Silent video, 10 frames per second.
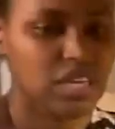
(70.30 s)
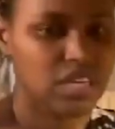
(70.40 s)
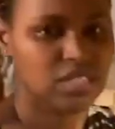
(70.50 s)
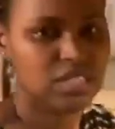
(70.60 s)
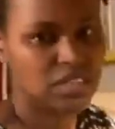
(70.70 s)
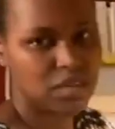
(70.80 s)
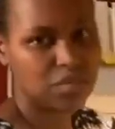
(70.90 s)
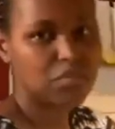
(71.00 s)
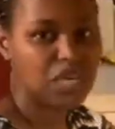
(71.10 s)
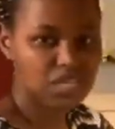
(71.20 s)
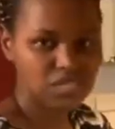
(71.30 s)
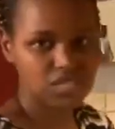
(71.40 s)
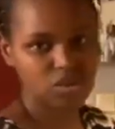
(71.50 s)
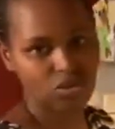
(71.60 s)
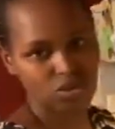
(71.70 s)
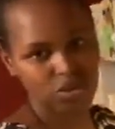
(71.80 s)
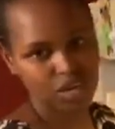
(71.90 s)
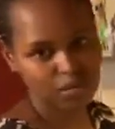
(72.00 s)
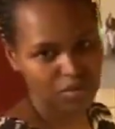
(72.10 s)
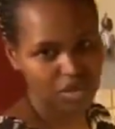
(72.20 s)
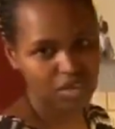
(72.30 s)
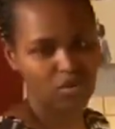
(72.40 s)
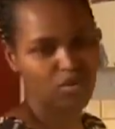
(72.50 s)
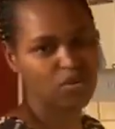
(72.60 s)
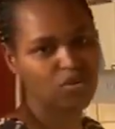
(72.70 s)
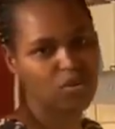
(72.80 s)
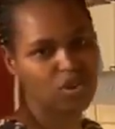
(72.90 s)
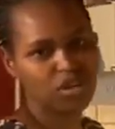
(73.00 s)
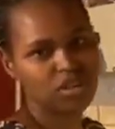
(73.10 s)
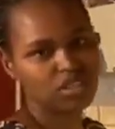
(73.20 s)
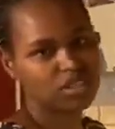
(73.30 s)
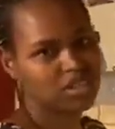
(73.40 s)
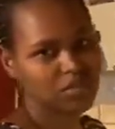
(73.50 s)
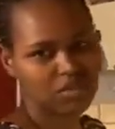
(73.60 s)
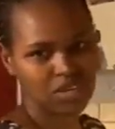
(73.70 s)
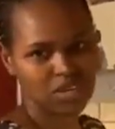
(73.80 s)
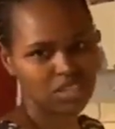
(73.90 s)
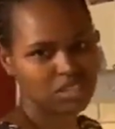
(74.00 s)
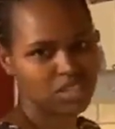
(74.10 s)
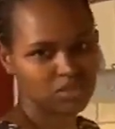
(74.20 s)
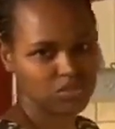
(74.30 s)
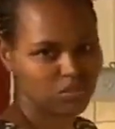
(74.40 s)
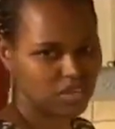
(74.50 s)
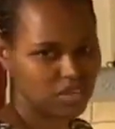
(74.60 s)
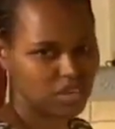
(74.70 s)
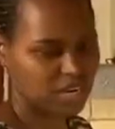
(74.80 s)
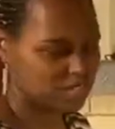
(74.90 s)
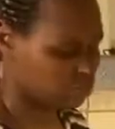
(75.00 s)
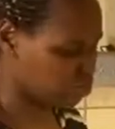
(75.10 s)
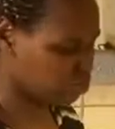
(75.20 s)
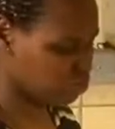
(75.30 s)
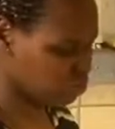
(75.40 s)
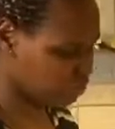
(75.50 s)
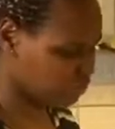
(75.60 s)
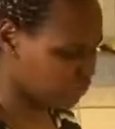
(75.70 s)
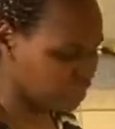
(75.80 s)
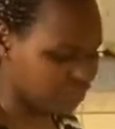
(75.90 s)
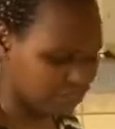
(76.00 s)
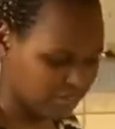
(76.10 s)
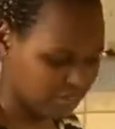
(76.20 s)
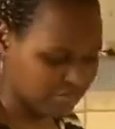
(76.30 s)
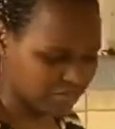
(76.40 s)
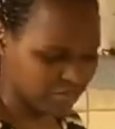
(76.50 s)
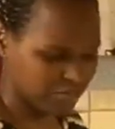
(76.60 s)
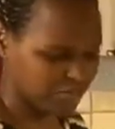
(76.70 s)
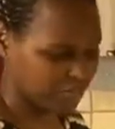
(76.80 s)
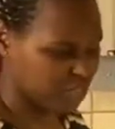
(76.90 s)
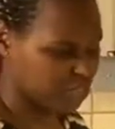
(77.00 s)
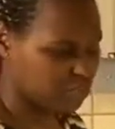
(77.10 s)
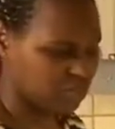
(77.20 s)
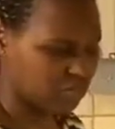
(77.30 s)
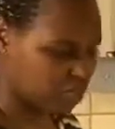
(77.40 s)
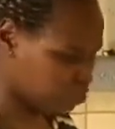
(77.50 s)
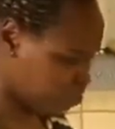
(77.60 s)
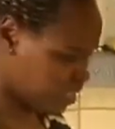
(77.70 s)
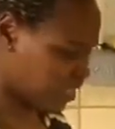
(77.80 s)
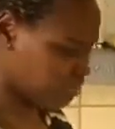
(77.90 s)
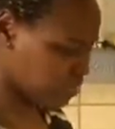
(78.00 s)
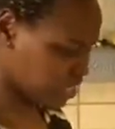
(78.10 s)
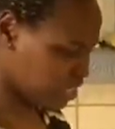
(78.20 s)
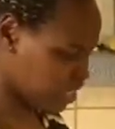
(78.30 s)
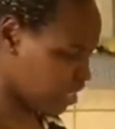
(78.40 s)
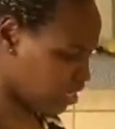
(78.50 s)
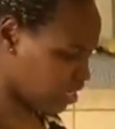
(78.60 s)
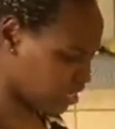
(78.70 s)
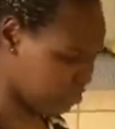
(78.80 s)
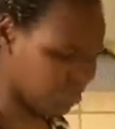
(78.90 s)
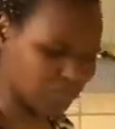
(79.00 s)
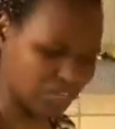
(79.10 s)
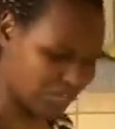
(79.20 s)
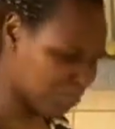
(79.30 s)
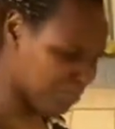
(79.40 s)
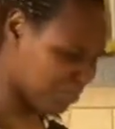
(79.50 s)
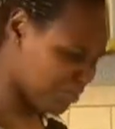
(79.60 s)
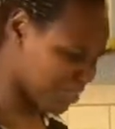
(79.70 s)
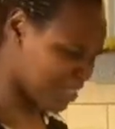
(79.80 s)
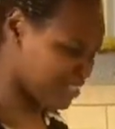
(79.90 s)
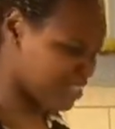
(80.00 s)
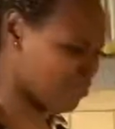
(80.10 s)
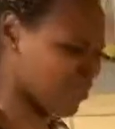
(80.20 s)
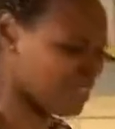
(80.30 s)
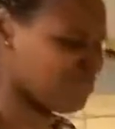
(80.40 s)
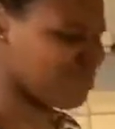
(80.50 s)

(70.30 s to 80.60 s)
is mint or lemon or something else that you want to add to your flavor. So I'm going to start mixing. If you can come close and see what I'm